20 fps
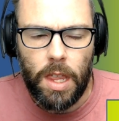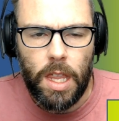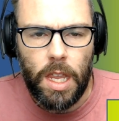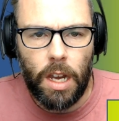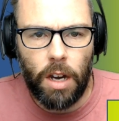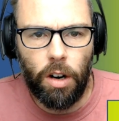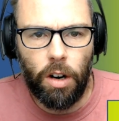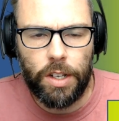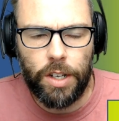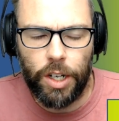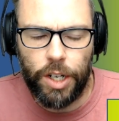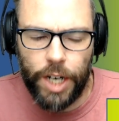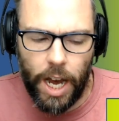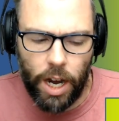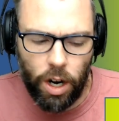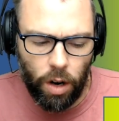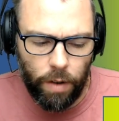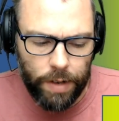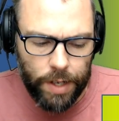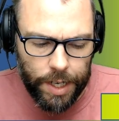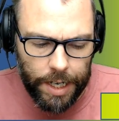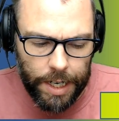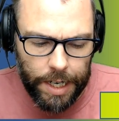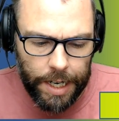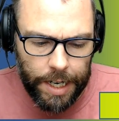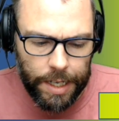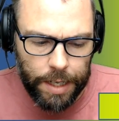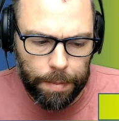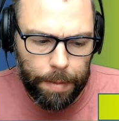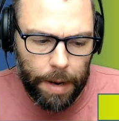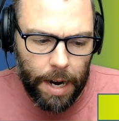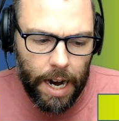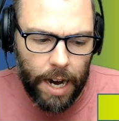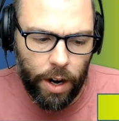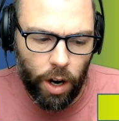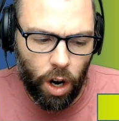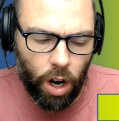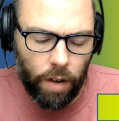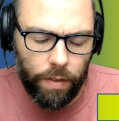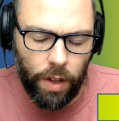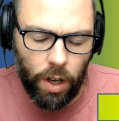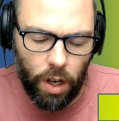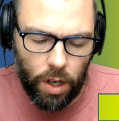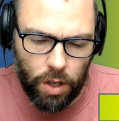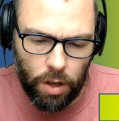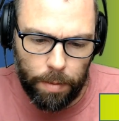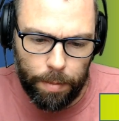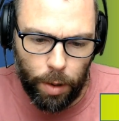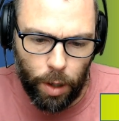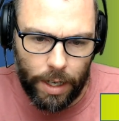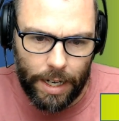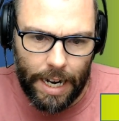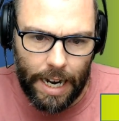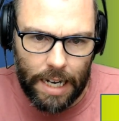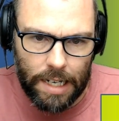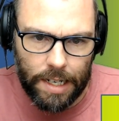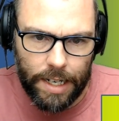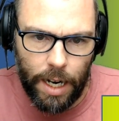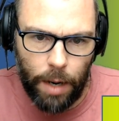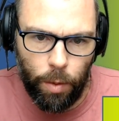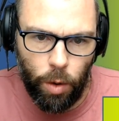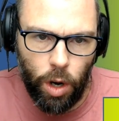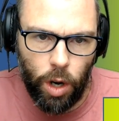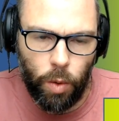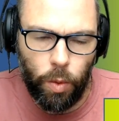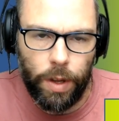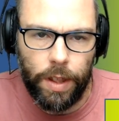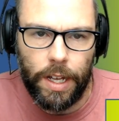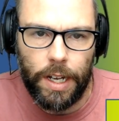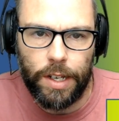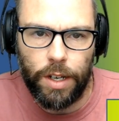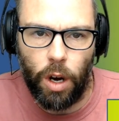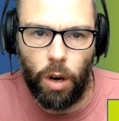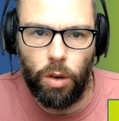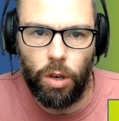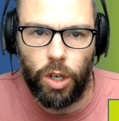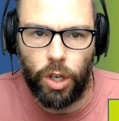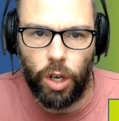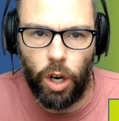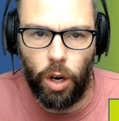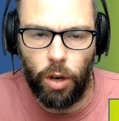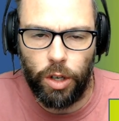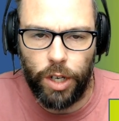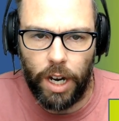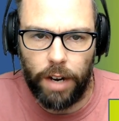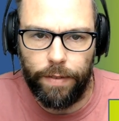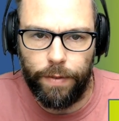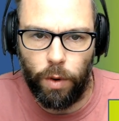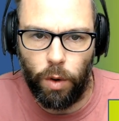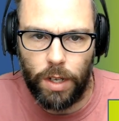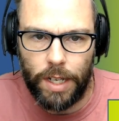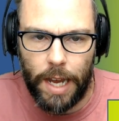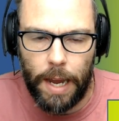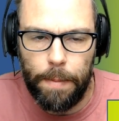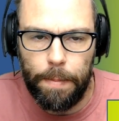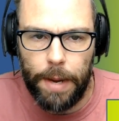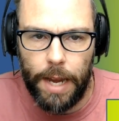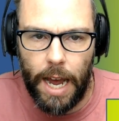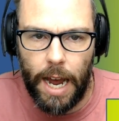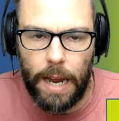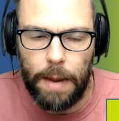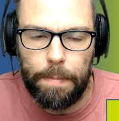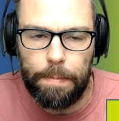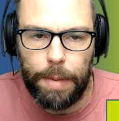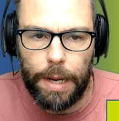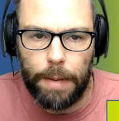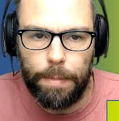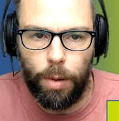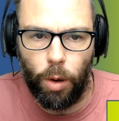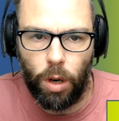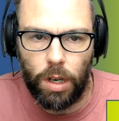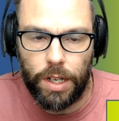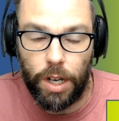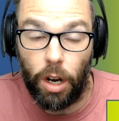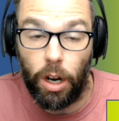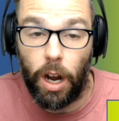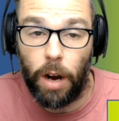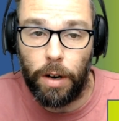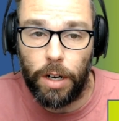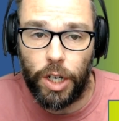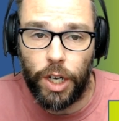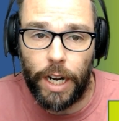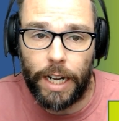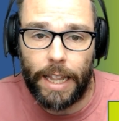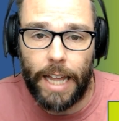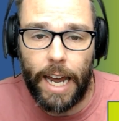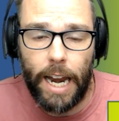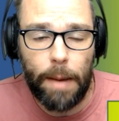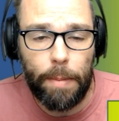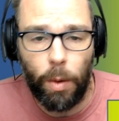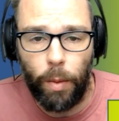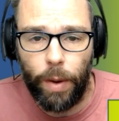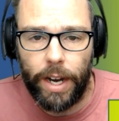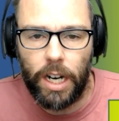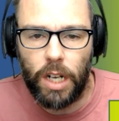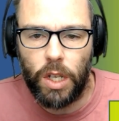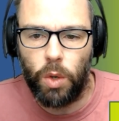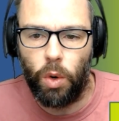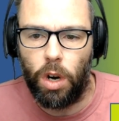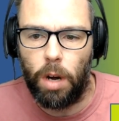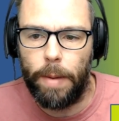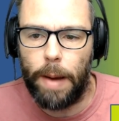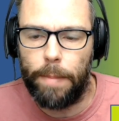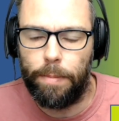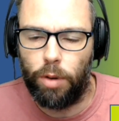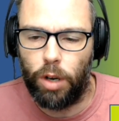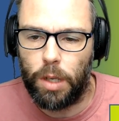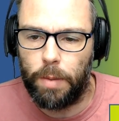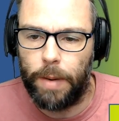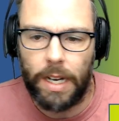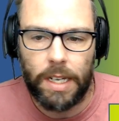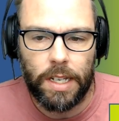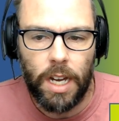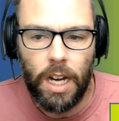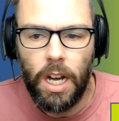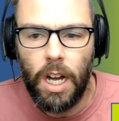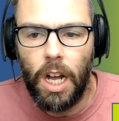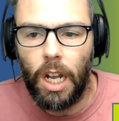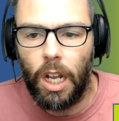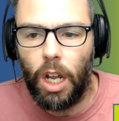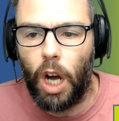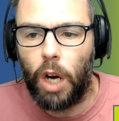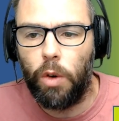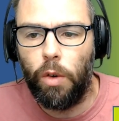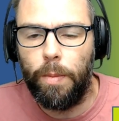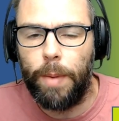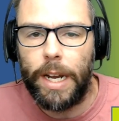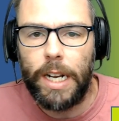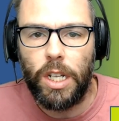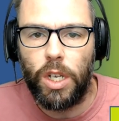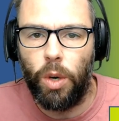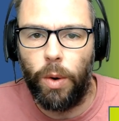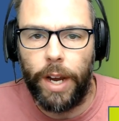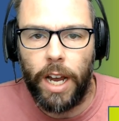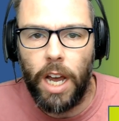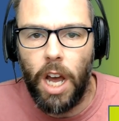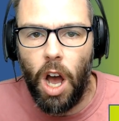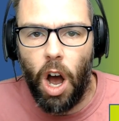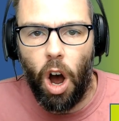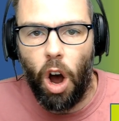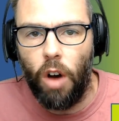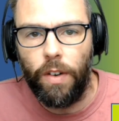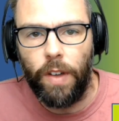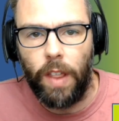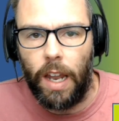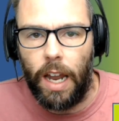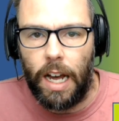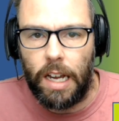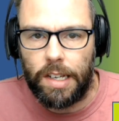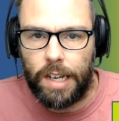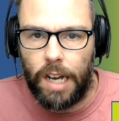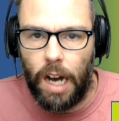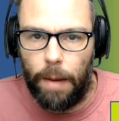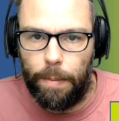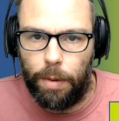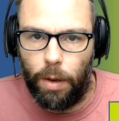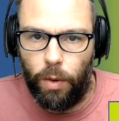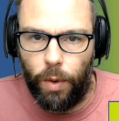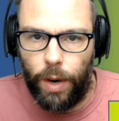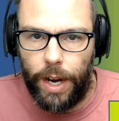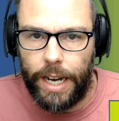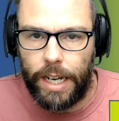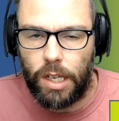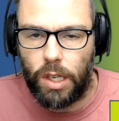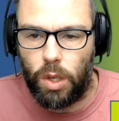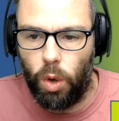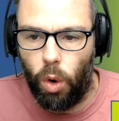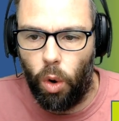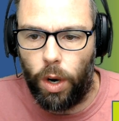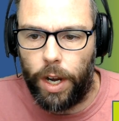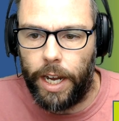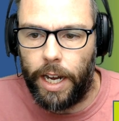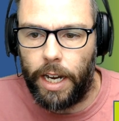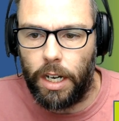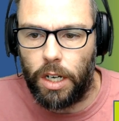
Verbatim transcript: All right, so Chad obviously is a part of the Locked On Podcast Network with his own show, Chad Ford's N B A Big Board, so go and check that out. But we're going to talk about prospects, like we've been doing over the last couple of weeks, talking